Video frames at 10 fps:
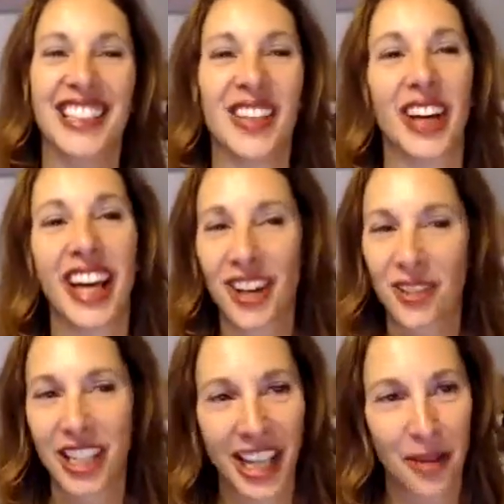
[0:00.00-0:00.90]
So I got to
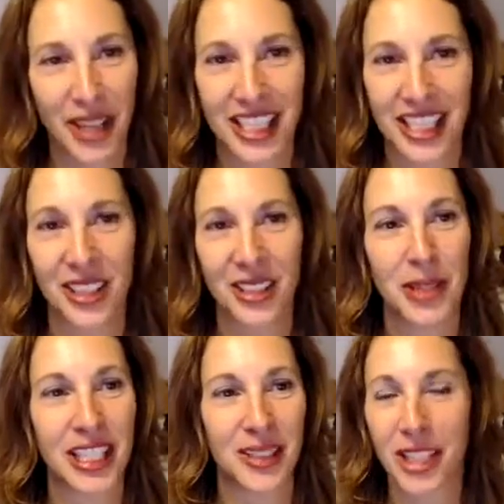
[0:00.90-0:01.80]
work on muscle
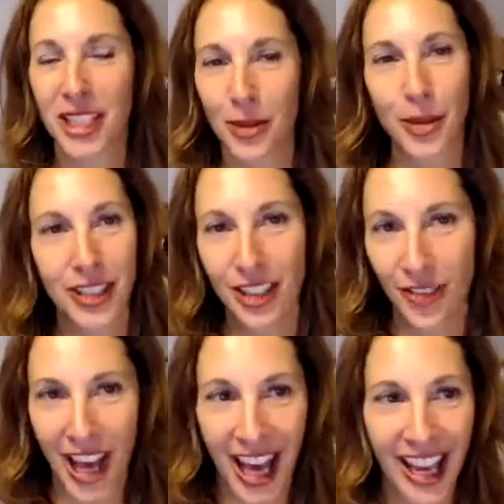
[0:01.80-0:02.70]
because muscle burns
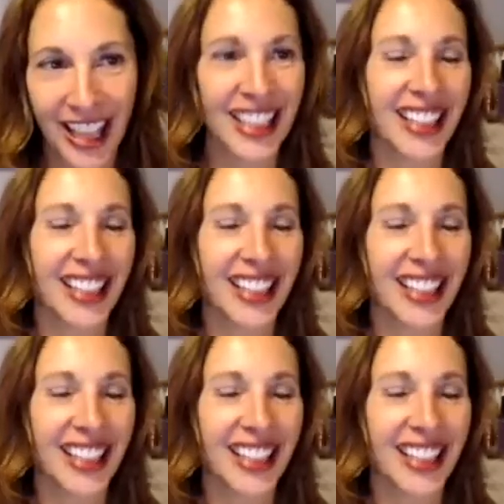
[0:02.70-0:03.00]
fat.